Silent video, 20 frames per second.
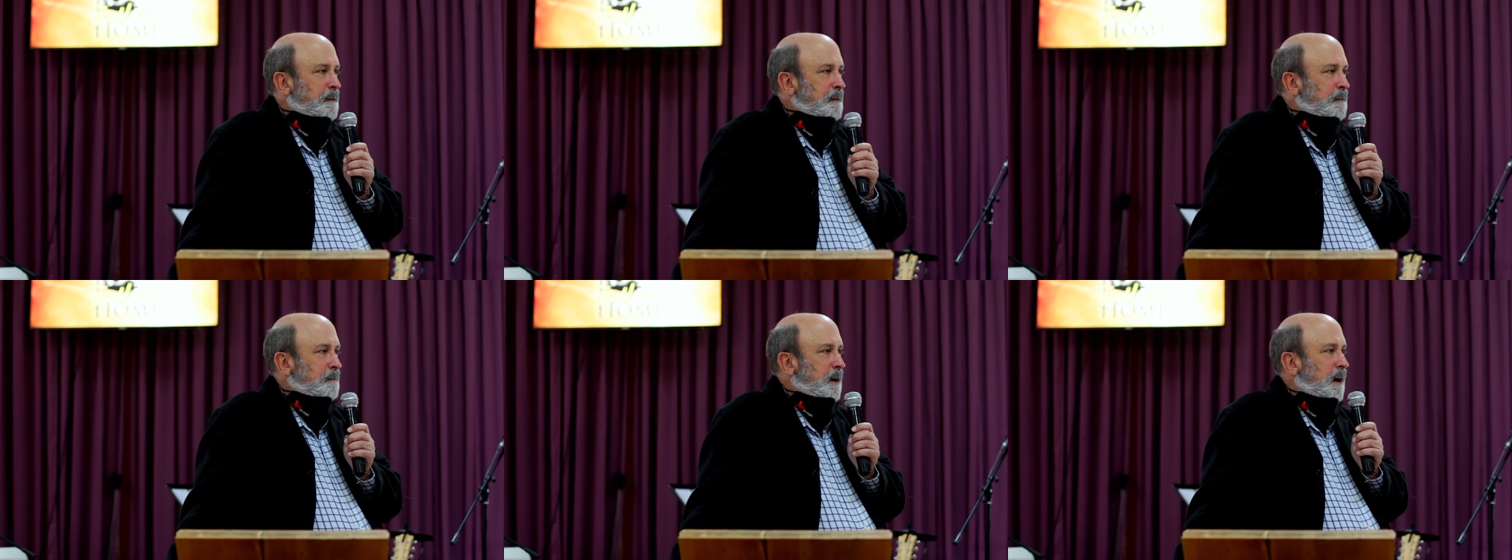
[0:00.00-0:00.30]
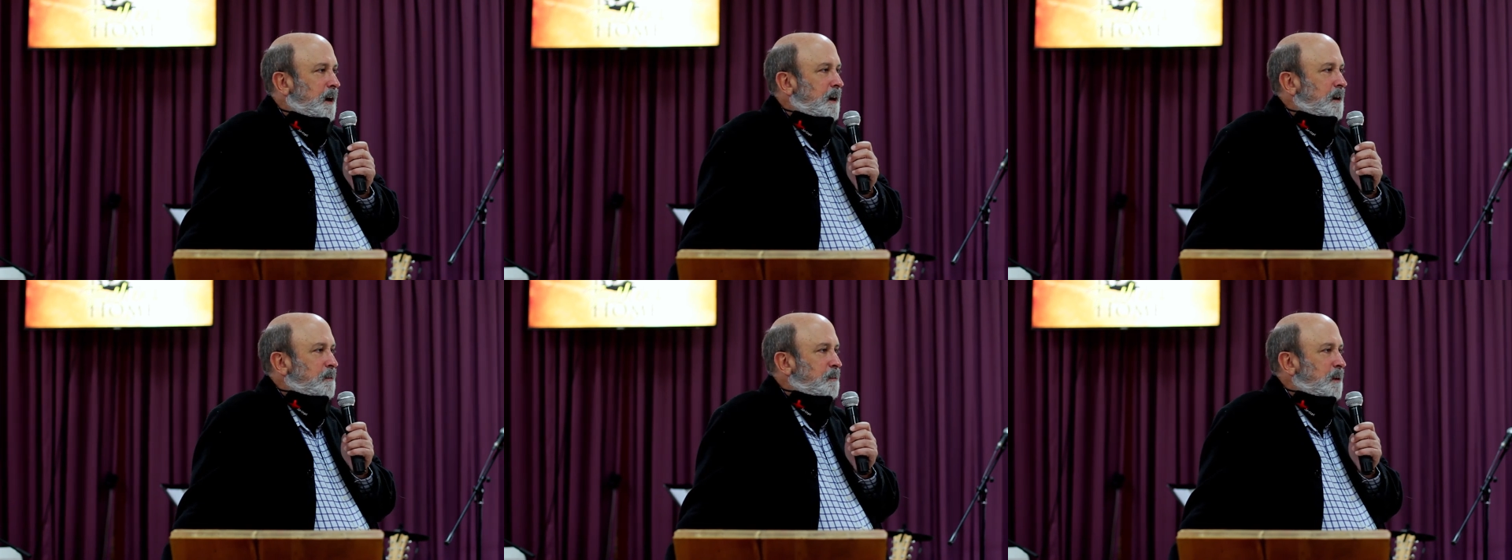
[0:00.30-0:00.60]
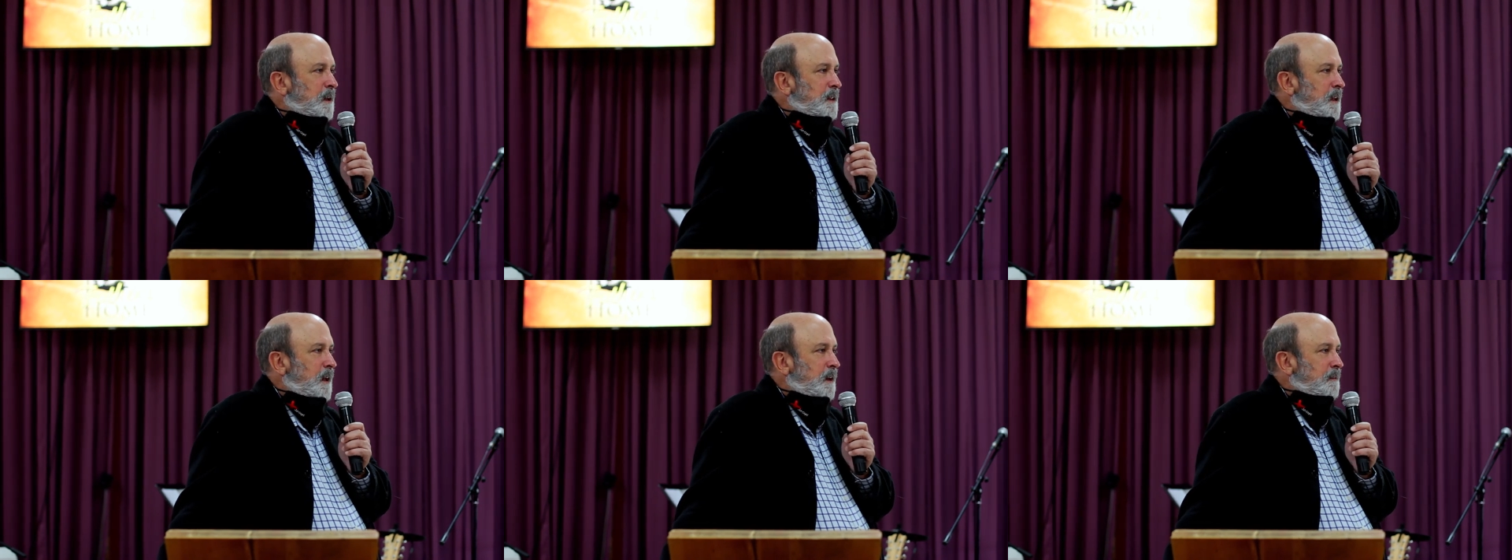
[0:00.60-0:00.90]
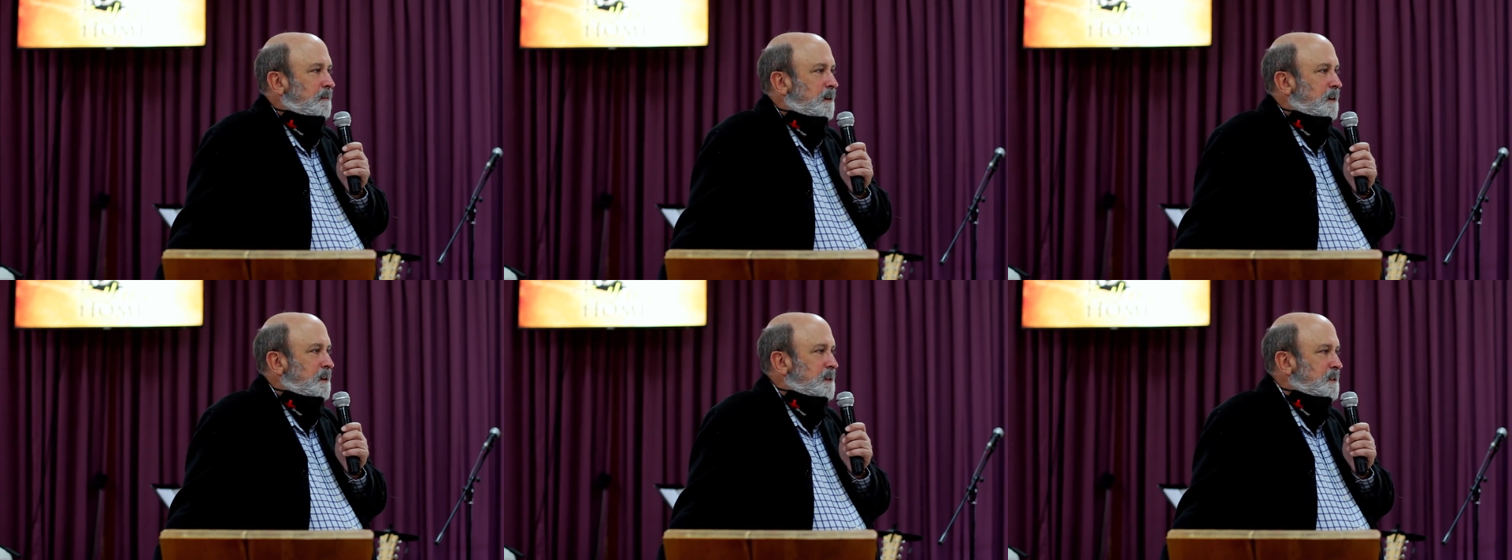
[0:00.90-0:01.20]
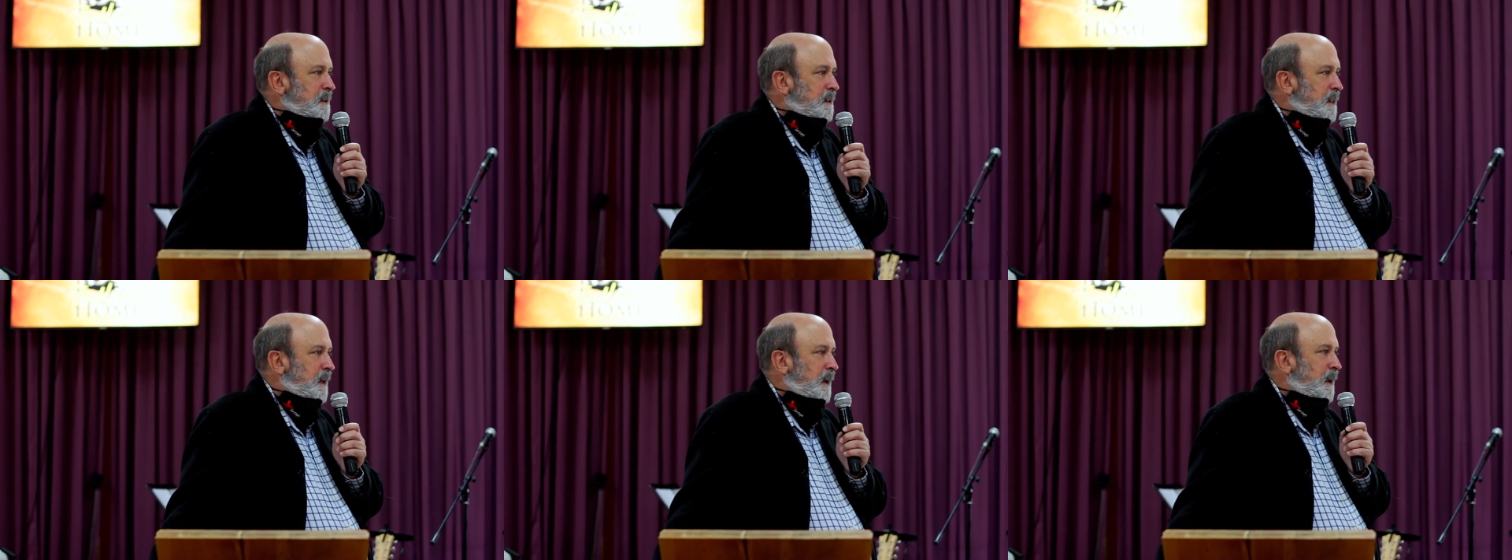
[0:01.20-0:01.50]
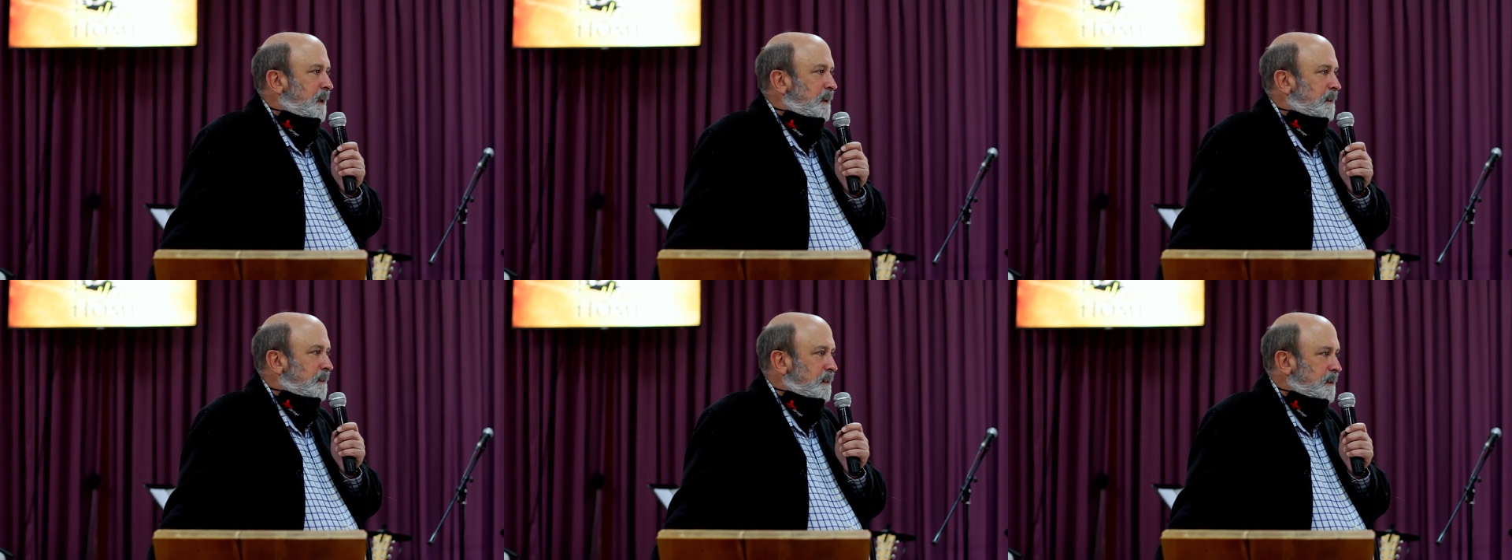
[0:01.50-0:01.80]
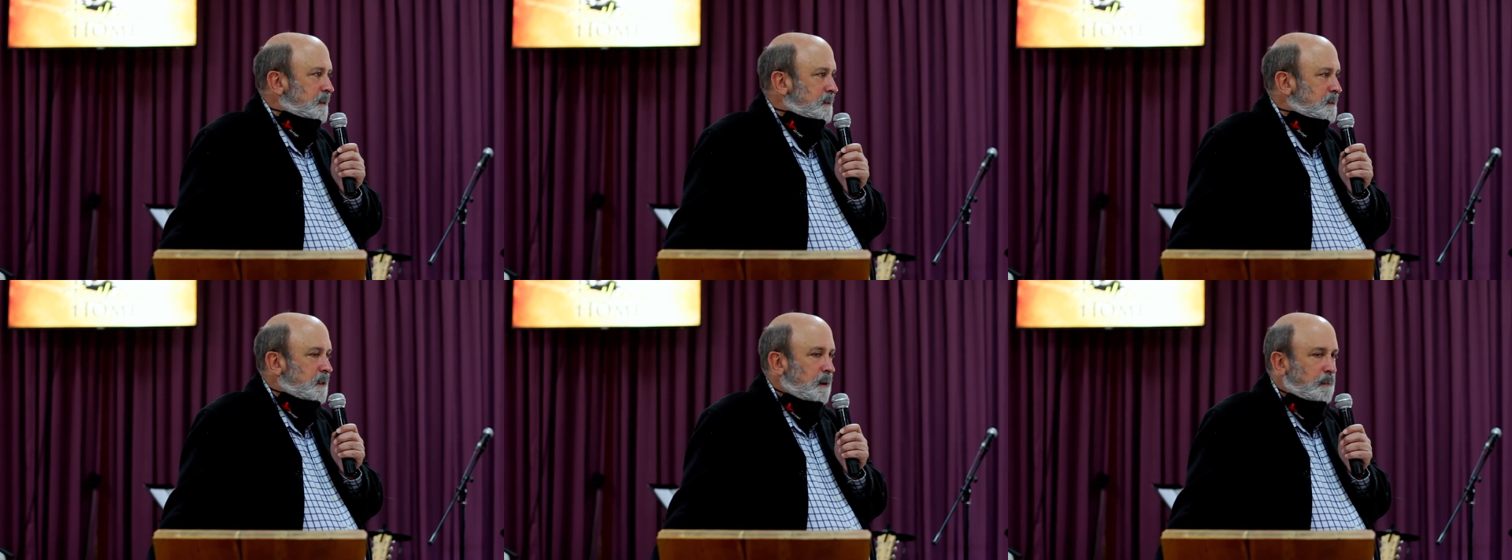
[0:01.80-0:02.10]
by whatever is there in
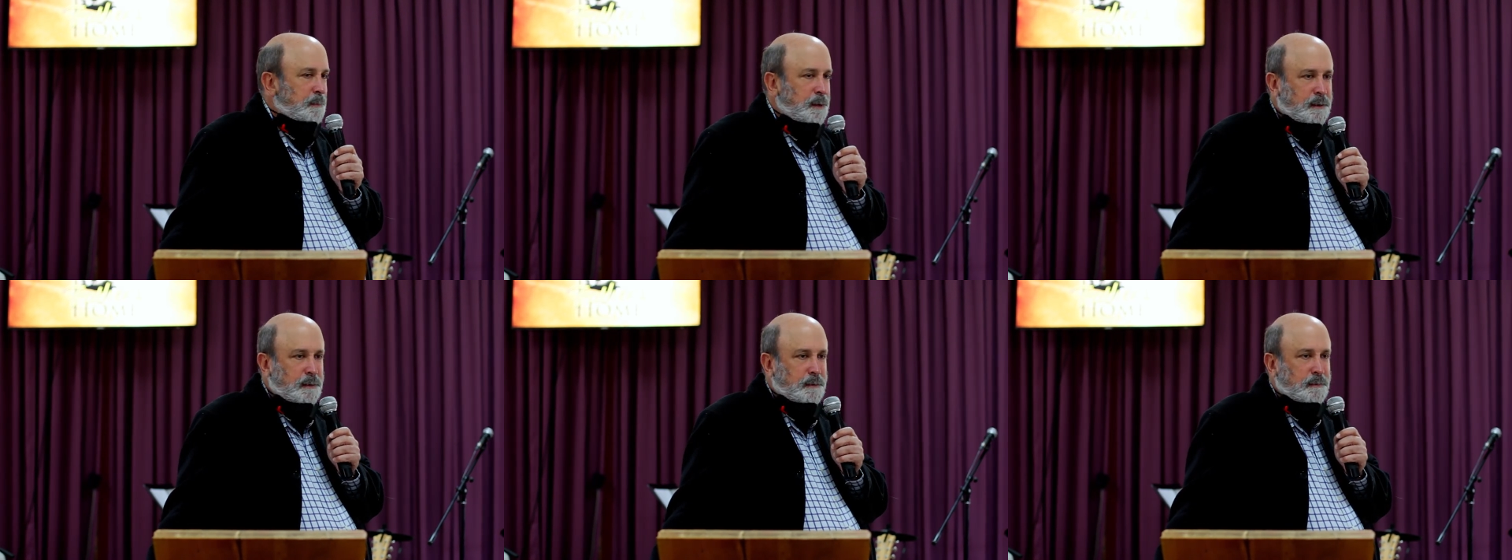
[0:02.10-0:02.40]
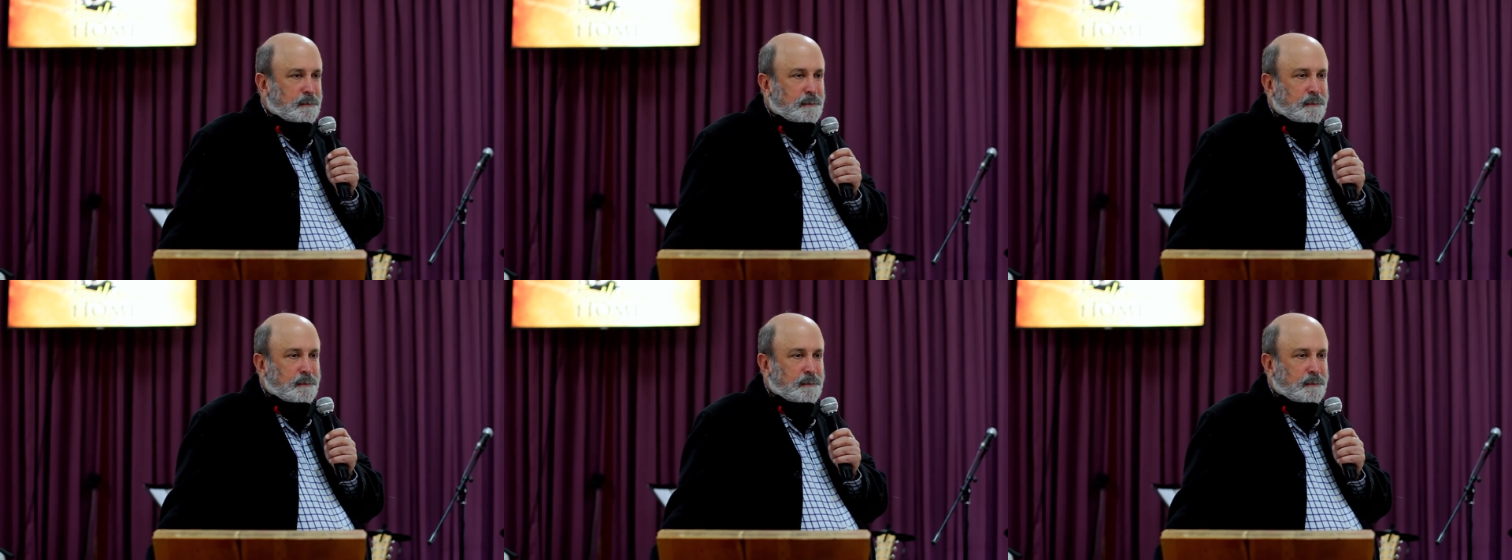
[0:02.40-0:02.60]
the stomach.